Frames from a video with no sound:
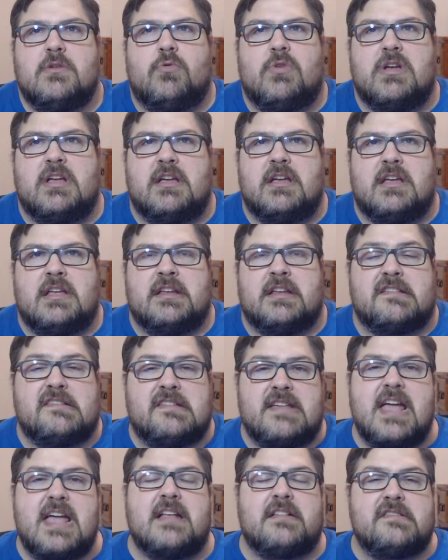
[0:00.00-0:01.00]
In a
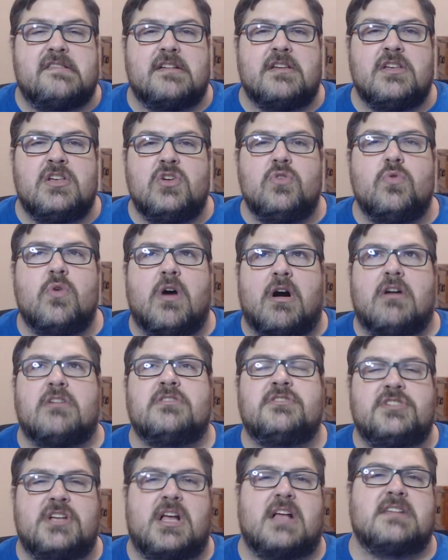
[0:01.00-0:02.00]
sense, you
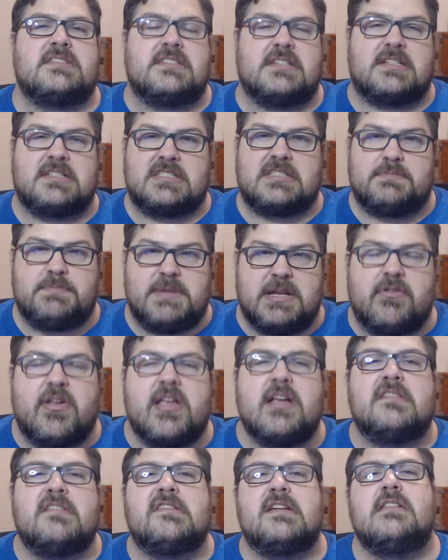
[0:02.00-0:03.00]
are just
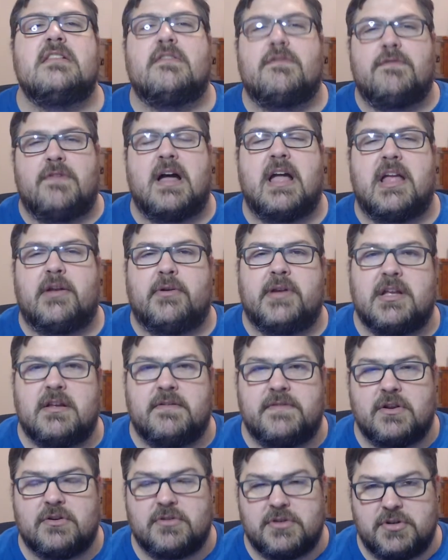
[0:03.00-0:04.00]
experiencing the firing
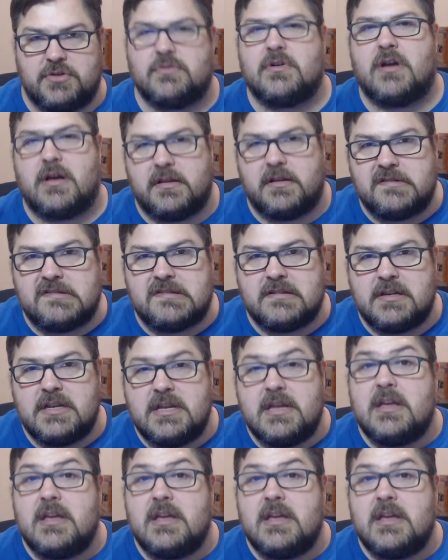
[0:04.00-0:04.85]
of your neurons.